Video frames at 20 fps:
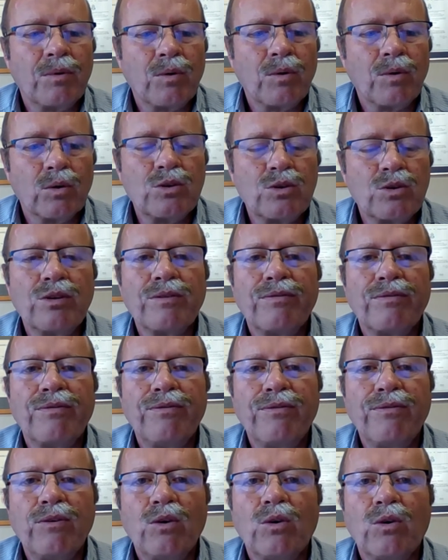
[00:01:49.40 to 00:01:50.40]
brought to the
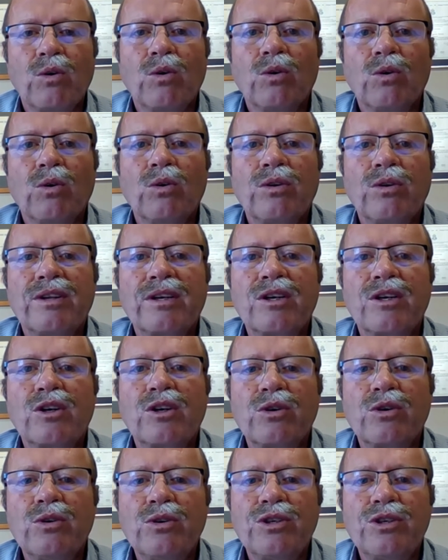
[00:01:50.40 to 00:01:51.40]
fore the
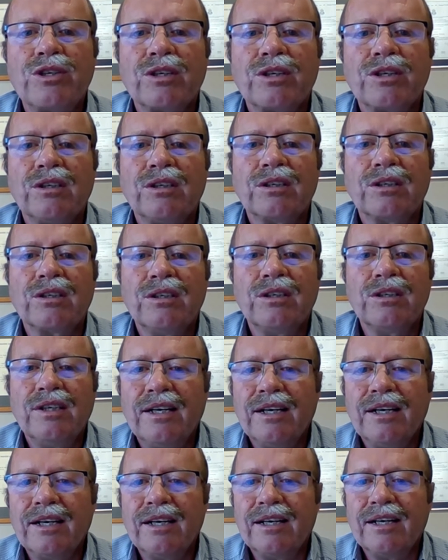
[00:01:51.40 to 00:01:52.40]
crucial
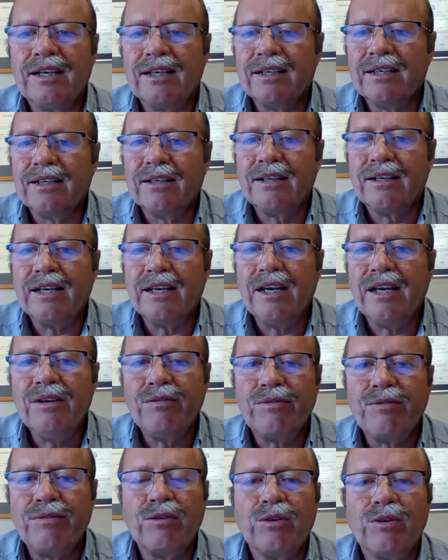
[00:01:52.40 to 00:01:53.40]

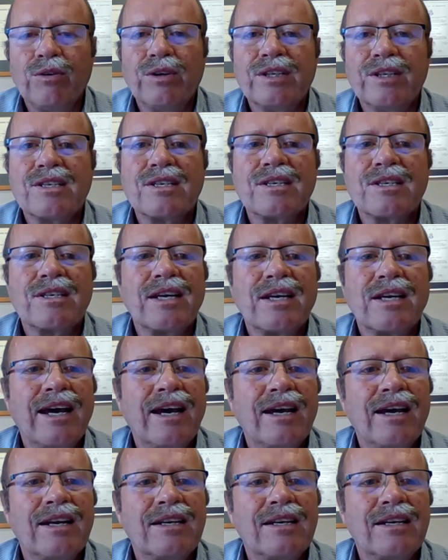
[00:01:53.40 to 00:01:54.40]
influence,
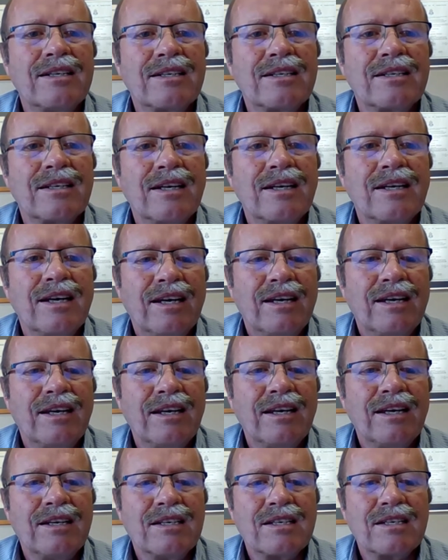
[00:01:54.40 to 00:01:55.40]
and
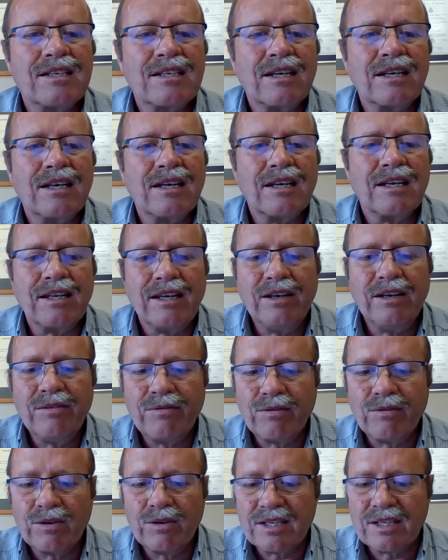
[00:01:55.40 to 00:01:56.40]

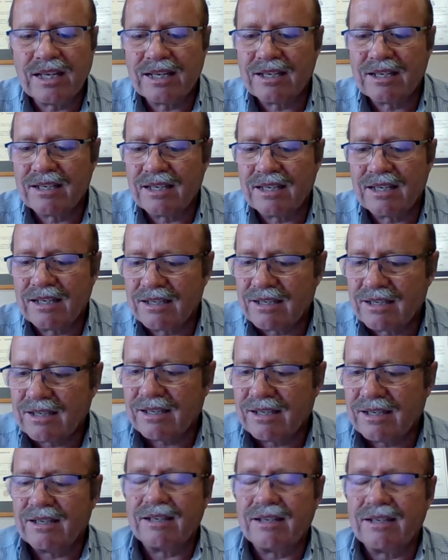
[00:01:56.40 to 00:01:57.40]
influence
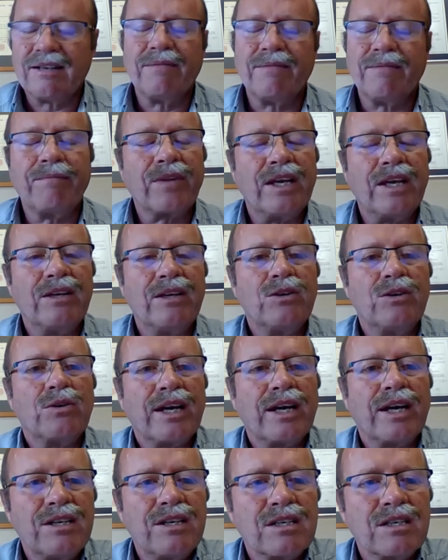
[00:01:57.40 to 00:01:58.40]
that
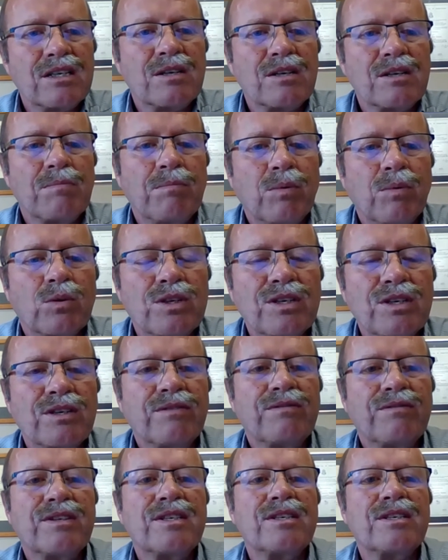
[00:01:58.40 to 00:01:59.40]
education support
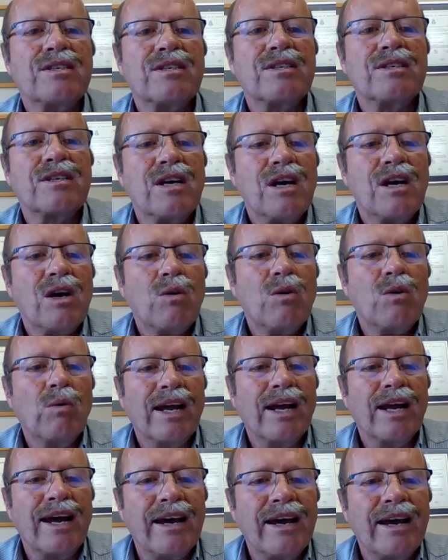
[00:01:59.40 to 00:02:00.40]
services
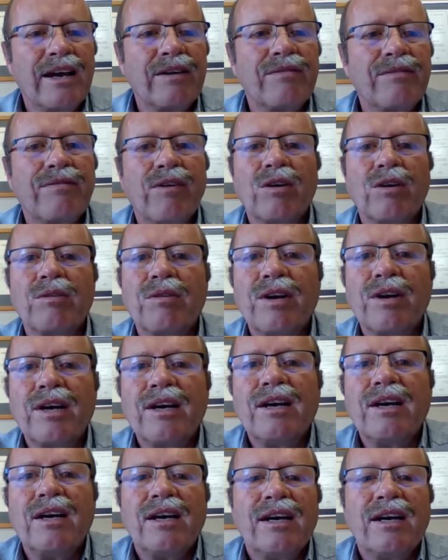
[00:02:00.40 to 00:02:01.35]
will have on